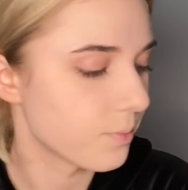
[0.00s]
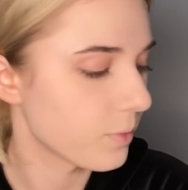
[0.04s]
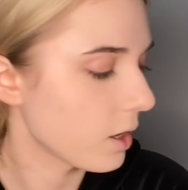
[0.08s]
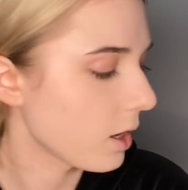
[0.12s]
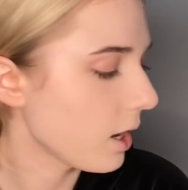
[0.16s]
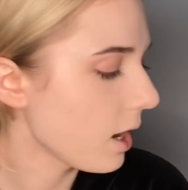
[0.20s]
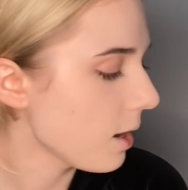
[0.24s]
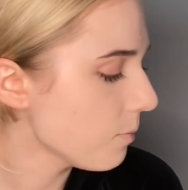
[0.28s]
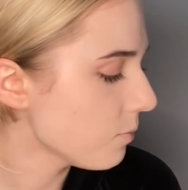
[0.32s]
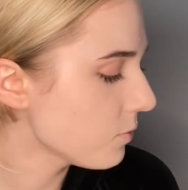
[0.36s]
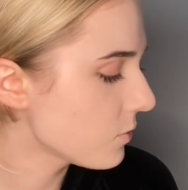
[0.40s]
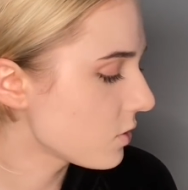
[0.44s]

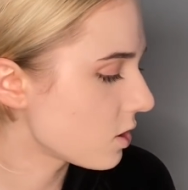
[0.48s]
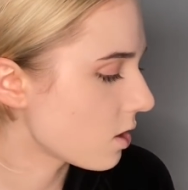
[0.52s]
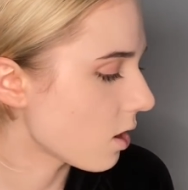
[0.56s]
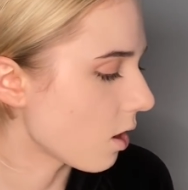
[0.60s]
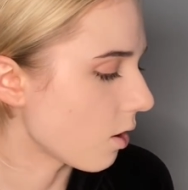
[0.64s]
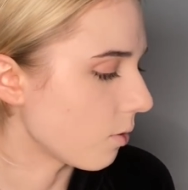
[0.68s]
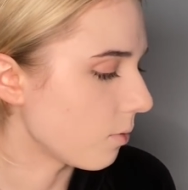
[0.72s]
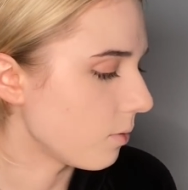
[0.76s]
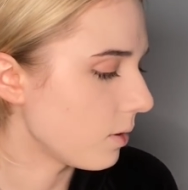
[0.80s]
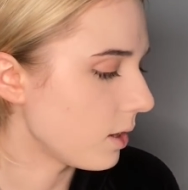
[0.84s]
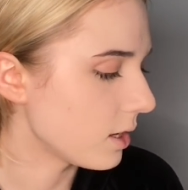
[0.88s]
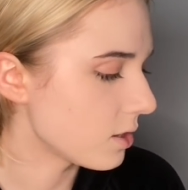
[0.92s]
Okay,
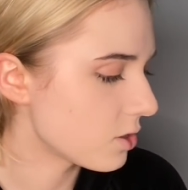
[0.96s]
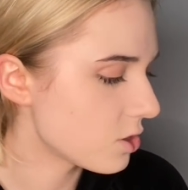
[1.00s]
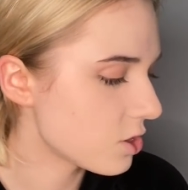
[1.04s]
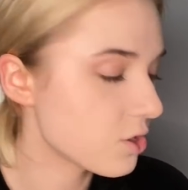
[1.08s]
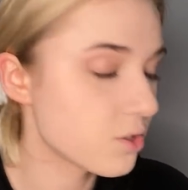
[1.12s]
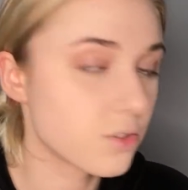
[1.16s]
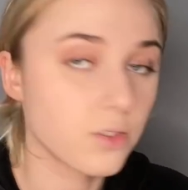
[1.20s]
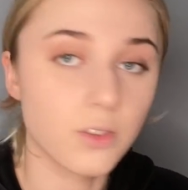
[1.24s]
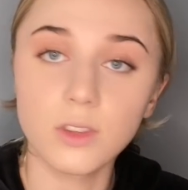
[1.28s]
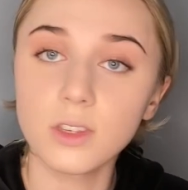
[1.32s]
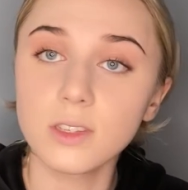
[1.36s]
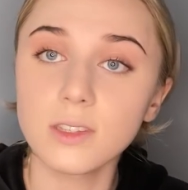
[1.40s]
so let's
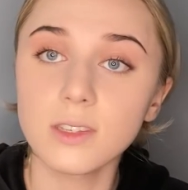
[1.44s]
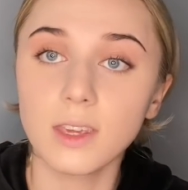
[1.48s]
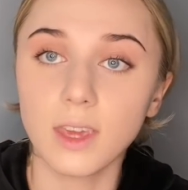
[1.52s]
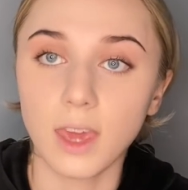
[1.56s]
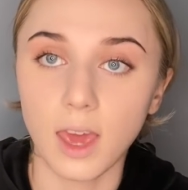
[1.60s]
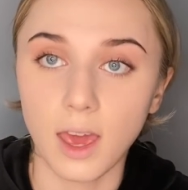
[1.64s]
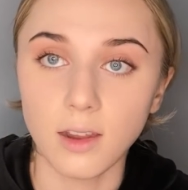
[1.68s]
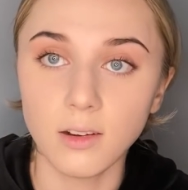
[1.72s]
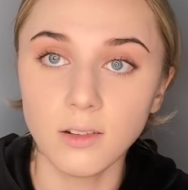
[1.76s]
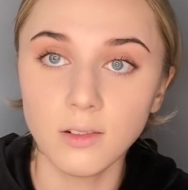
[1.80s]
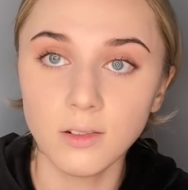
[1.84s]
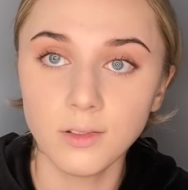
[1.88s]
just do this
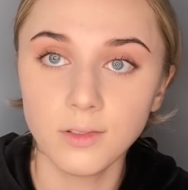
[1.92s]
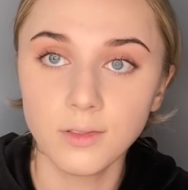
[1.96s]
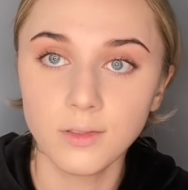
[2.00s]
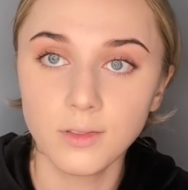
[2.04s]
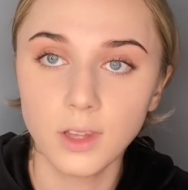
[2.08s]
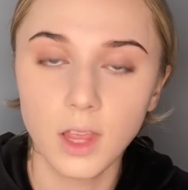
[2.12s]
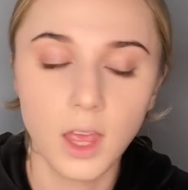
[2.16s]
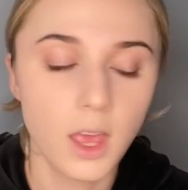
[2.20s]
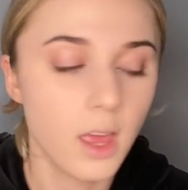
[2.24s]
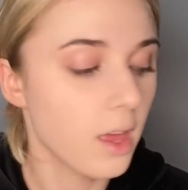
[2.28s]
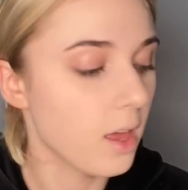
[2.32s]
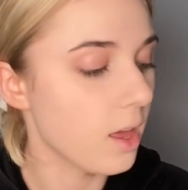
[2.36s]
again
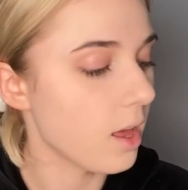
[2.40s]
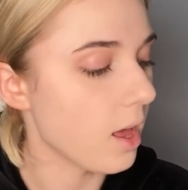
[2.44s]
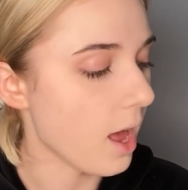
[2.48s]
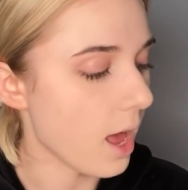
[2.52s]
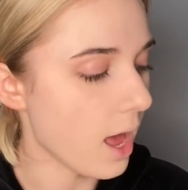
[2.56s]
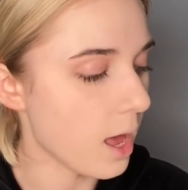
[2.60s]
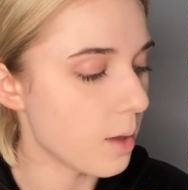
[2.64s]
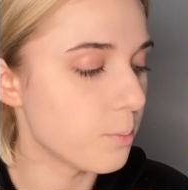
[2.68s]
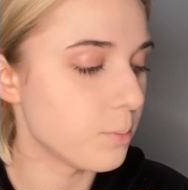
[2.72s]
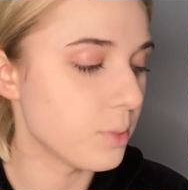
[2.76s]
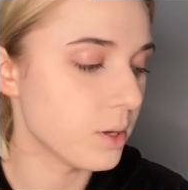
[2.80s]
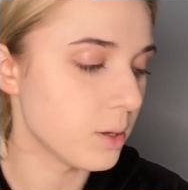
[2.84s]

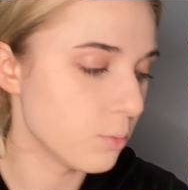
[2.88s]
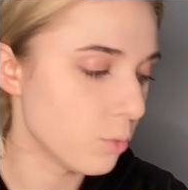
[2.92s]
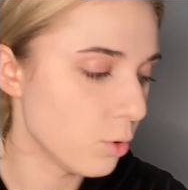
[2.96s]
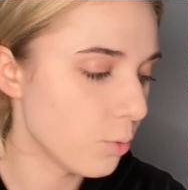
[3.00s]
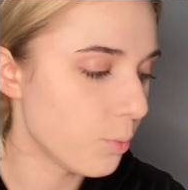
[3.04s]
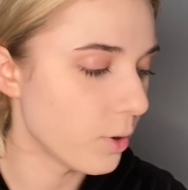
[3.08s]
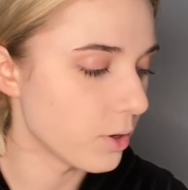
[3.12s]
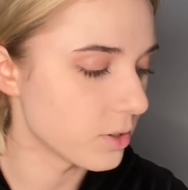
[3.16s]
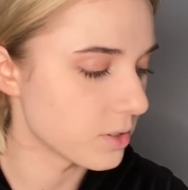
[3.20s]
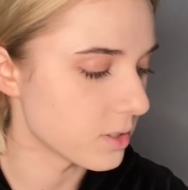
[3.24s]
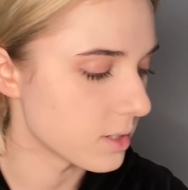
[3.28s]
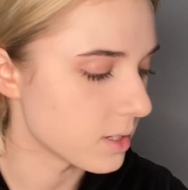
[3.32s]
and be more
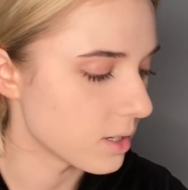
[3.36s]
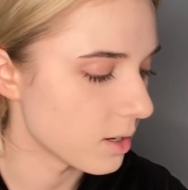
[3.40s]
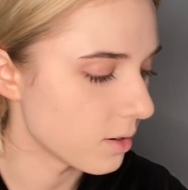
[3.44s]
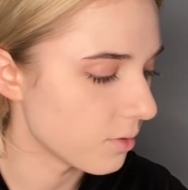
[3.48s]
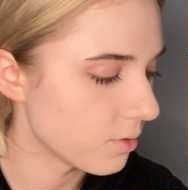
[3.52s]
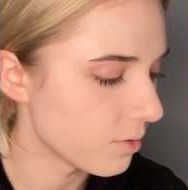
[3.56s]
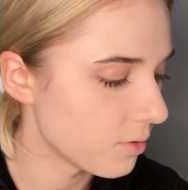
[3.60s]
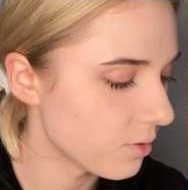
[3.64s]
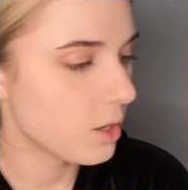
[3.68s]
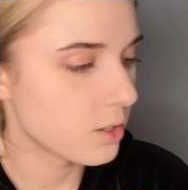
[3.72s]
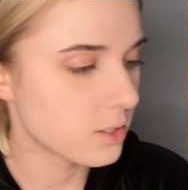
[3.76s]
positive.